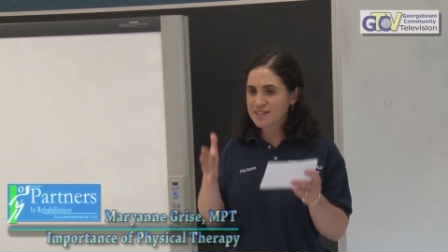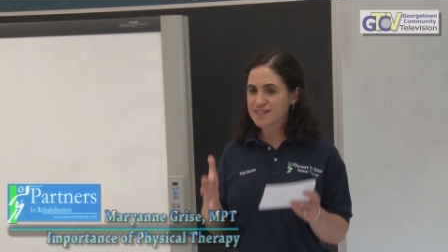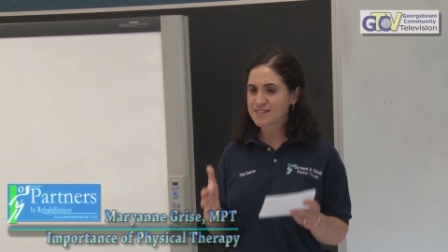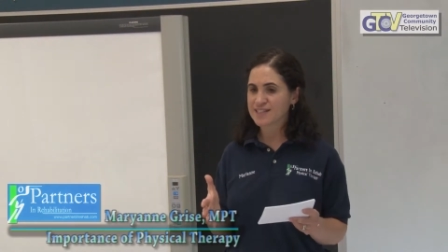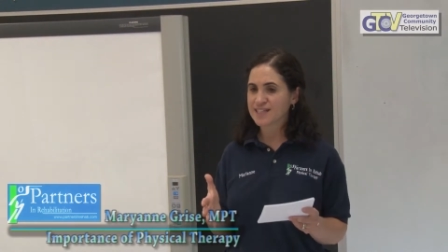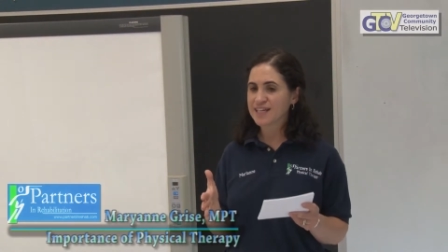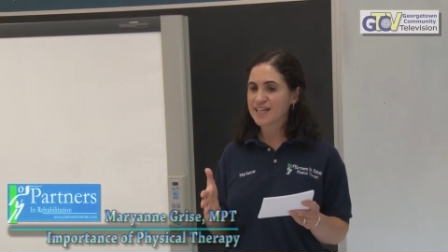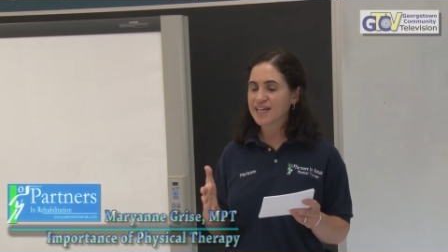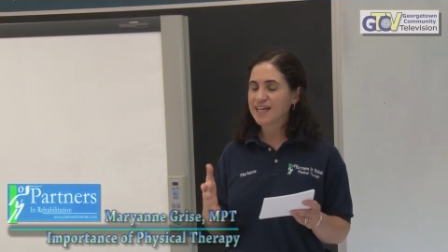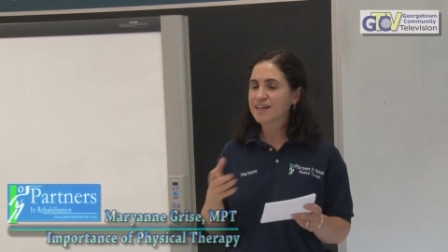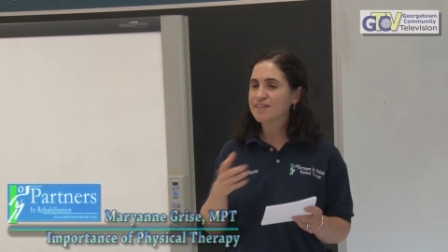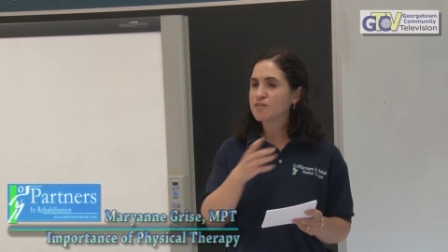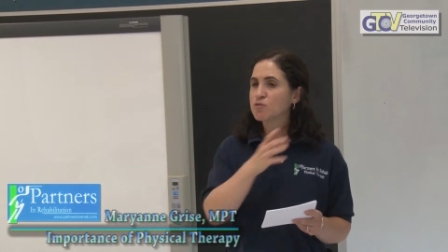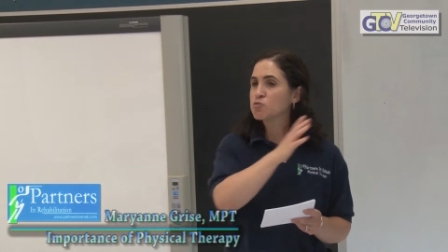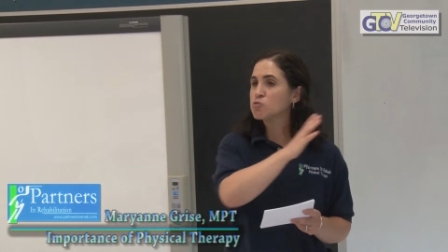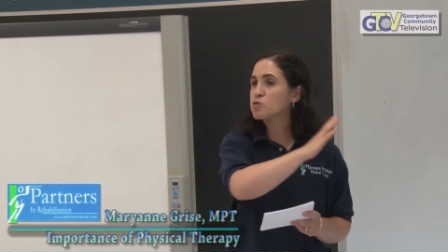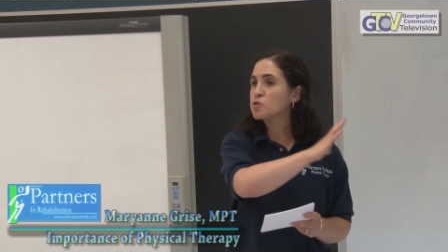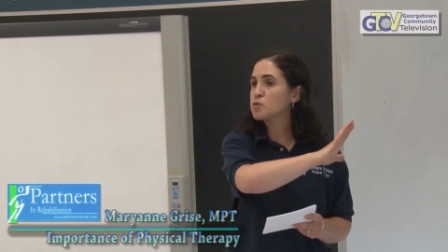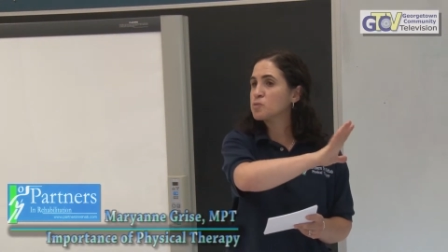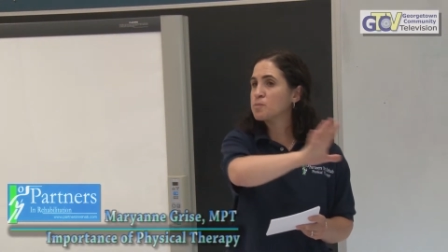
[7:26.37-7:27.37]
is sitting and
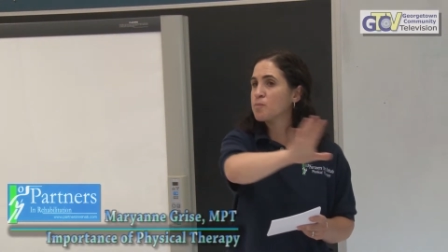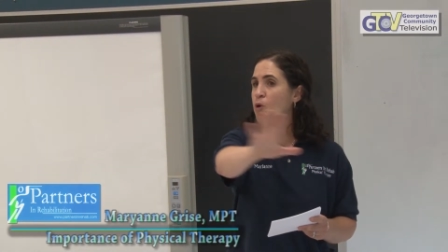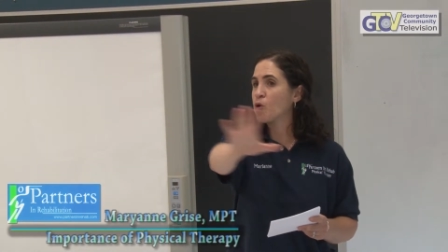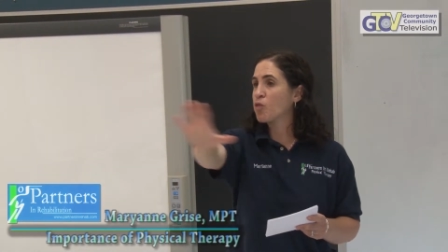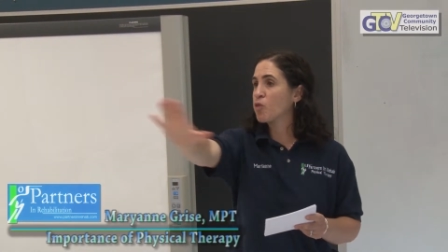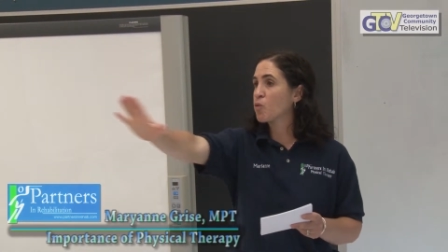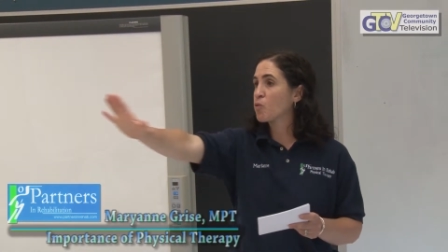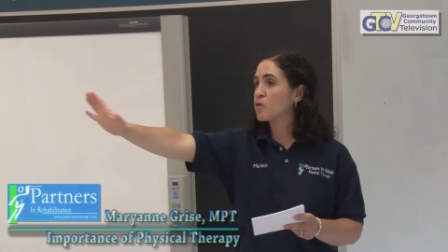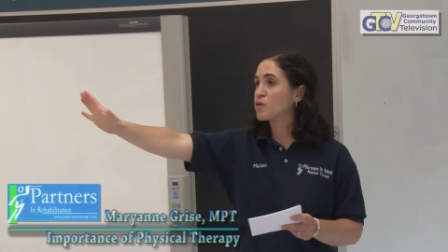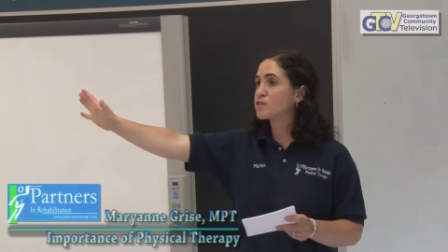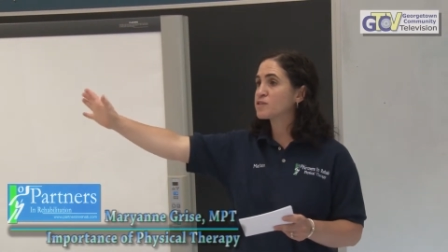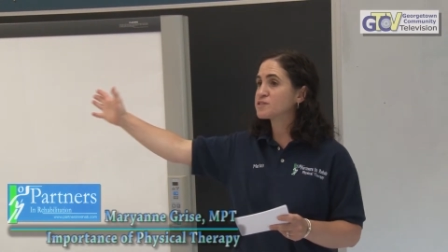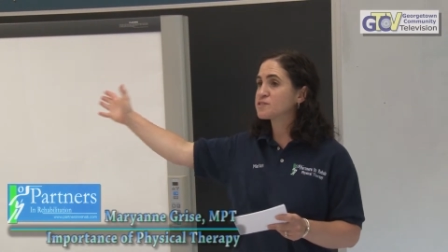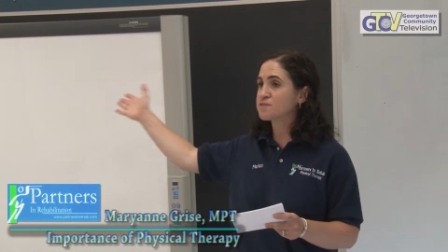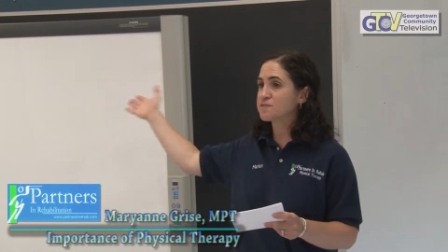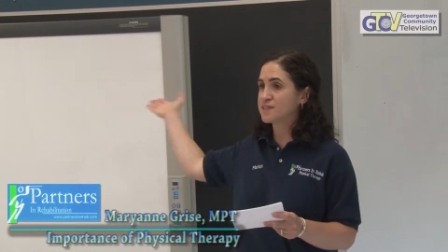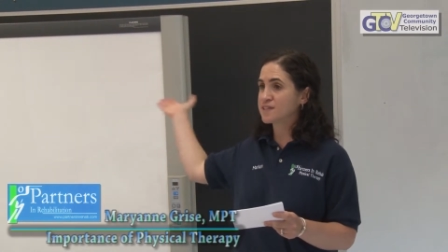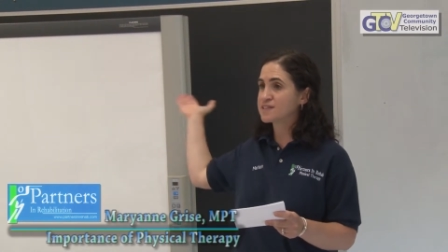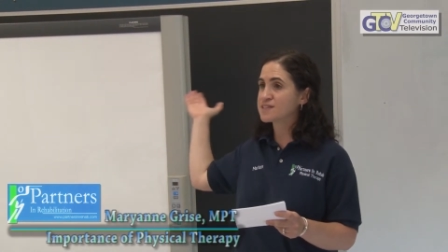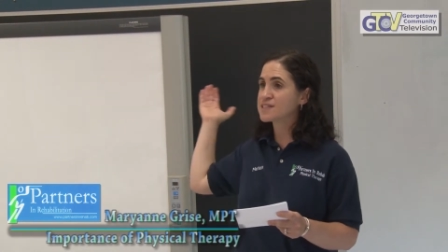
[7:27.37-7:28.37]
the room or the world
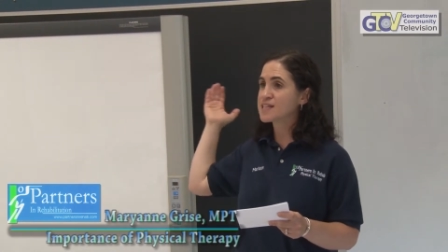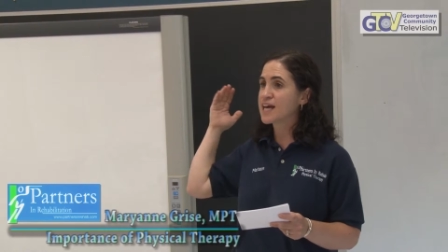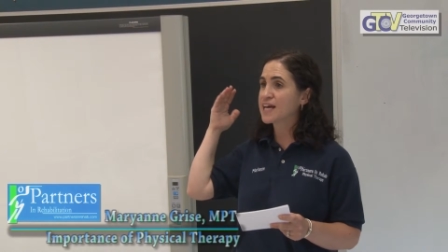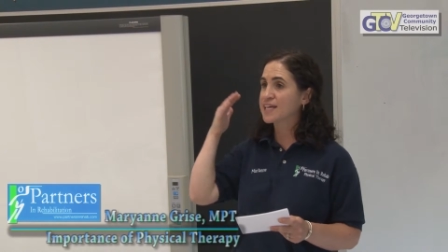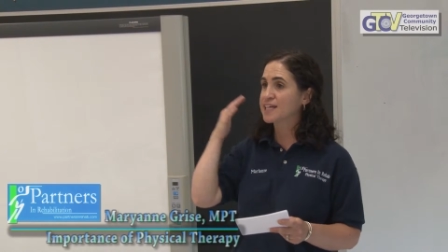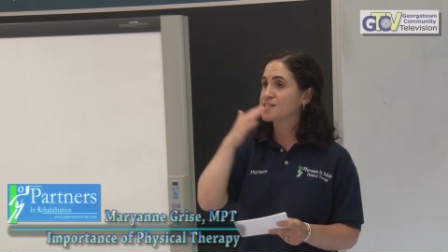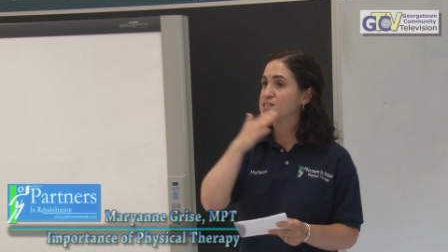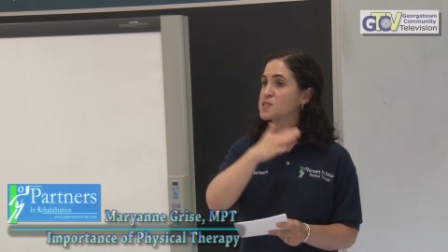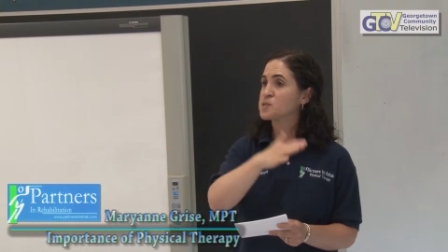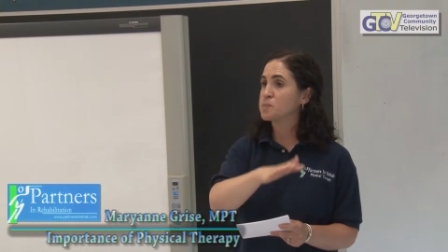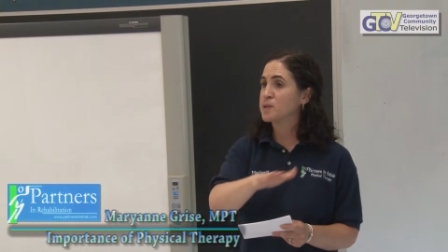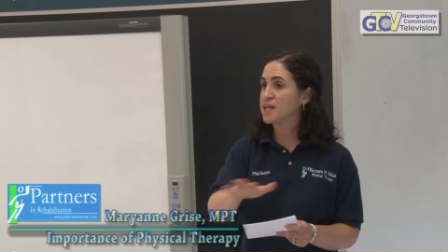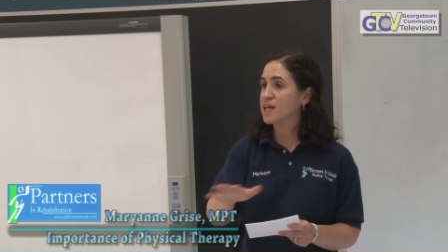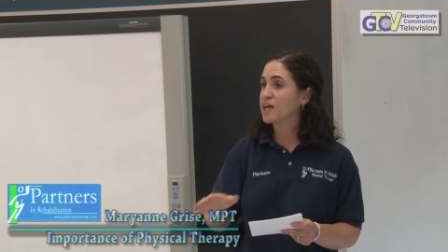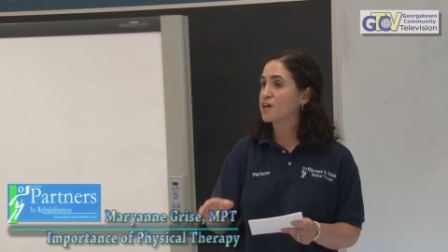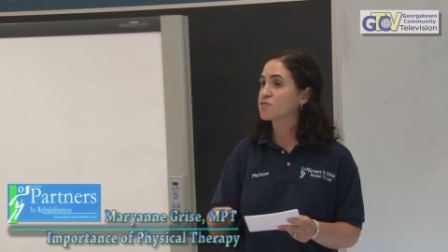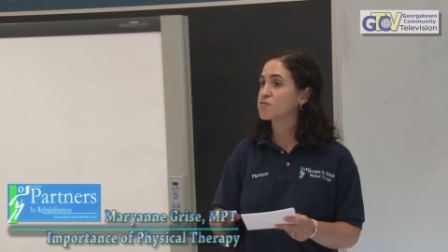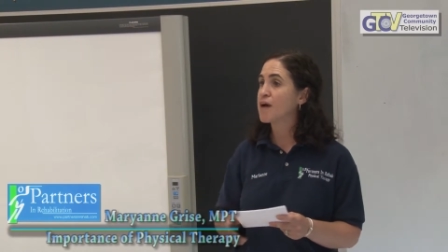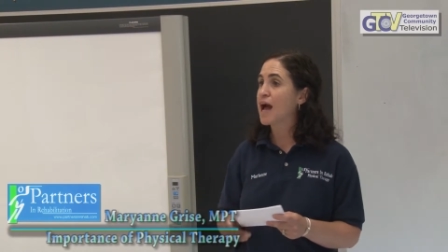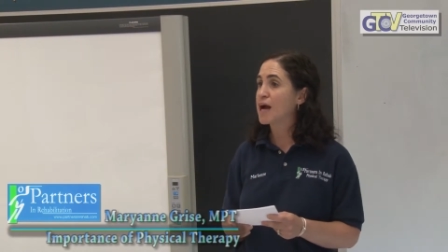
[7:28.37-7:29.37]
feels like it's
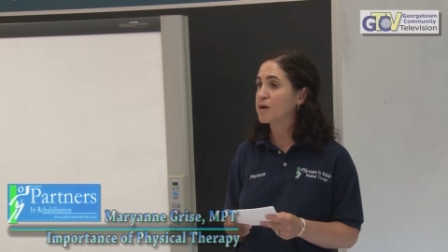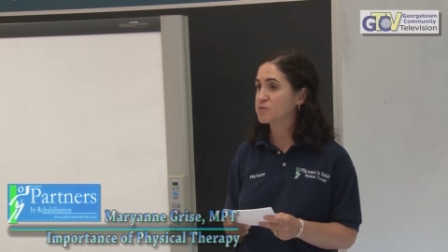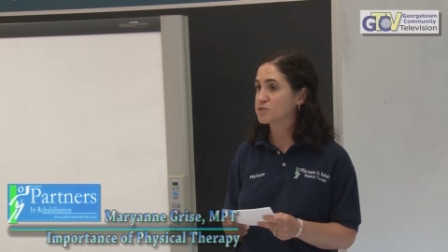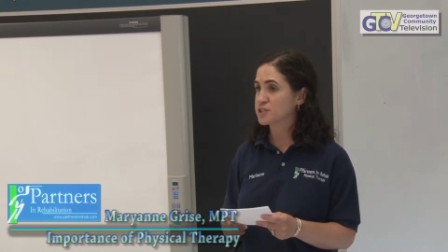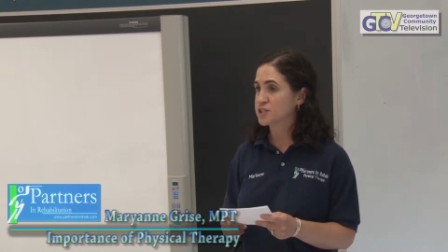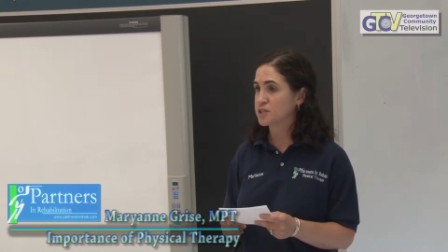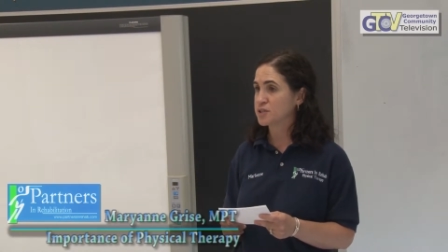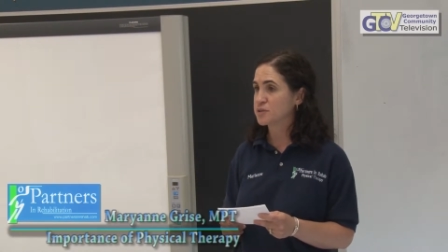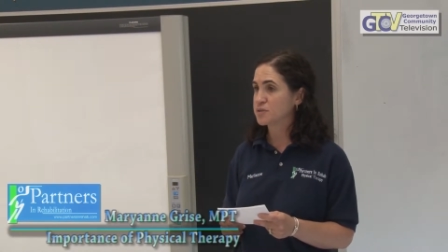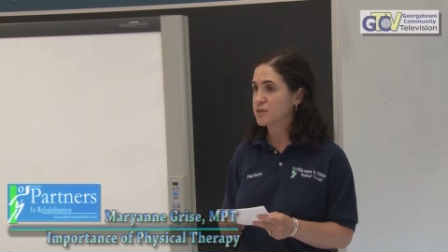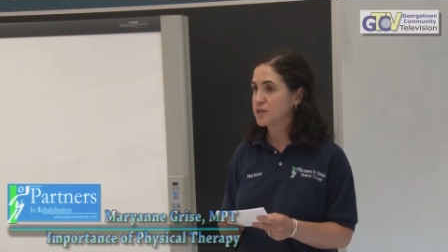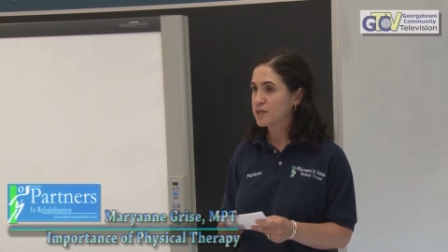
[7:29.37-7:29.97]
spinning around you.